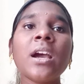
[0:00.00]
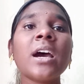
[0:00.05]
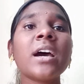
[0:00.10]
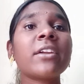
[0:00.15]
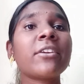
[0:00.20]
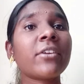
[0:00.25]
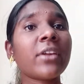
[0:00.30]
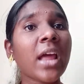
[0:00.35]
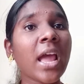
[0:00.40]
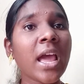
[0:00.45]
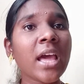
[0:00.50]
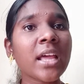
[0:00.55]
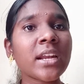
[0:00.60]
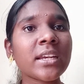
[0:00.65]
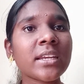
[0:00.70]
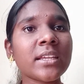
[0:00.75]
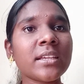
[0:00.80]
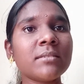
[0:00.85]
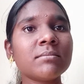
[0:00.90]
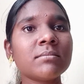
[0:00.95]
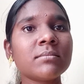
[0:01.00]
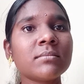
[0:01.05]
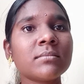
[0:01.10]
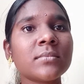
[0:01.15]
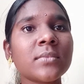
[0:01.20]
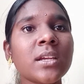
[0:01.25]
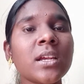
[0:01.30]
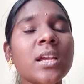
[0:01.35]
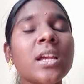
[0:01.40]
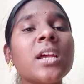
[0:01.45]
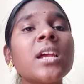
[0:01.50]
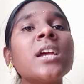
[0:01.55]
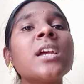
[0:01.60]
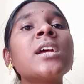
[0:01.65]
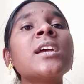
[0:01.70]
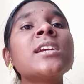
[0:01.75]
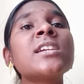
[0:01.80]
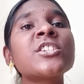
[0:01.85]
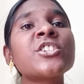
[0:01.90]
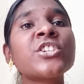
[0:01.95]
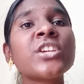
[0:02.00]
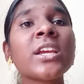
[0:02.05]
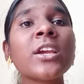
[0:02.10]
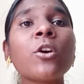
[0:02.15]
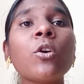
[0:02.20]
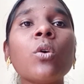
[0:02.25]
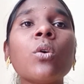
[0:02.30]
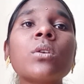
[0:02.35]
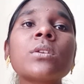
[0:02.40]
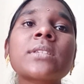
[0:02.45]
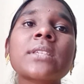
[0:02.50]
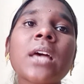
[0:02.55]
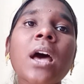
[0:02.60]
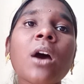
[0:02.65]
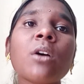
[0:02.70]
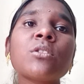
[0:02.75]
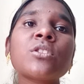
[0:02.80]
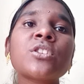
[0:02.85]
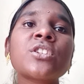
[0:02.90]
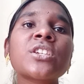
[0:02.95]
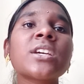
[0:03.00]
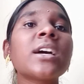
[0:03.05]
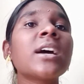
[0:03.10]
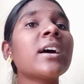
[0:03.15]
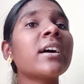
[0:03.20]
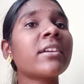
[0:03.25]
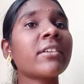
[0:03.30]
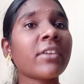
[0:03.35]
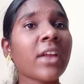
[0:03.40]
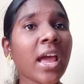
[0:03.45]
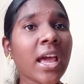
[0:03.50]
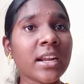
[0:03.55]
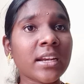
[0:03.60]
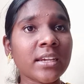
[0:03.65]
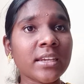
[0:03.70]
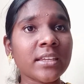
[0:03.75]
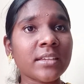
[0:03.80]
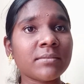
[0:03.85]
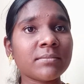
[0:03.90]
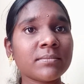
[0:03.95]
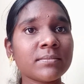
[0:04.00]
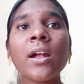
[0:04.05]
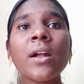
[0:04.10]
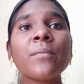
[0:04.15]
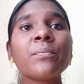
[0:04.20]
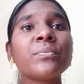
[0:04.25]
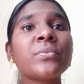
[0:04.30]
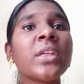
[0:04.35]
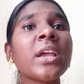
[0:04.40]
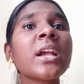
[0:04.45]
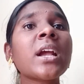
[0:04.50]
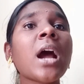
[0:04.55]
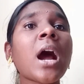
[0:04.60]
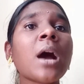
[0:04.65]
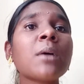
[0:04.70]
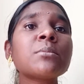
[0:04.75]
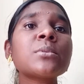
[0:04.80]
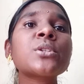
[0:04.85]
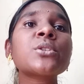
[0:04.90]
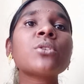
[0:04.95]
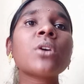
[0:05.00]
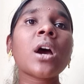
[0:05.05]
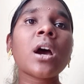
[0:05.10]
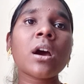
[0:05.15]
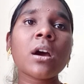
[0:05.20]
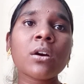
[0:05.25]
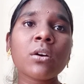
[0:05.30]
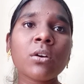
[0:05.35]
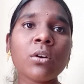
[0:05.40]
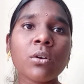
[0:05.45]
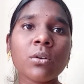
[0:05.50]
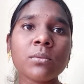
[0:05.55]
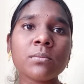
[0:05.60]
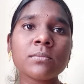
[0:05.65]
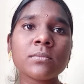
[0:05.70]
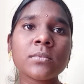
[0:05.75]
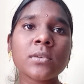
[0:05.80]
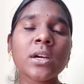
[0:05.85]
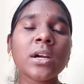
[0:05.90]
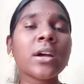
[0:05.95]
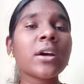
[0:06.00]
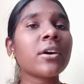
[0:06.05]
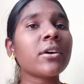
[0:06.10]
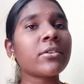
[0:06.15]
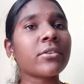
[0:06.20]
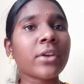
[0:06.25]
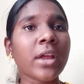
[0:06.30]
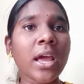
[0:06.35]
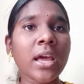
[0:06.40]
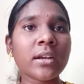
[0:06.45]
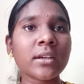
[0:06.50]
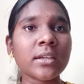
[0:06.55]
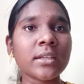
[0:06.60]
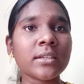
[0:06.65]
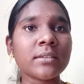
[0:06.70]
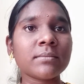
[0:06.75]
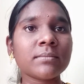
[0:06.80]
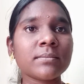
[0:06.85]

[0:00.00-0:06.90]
Rarely. She goes out rarely. They come to our home rarely.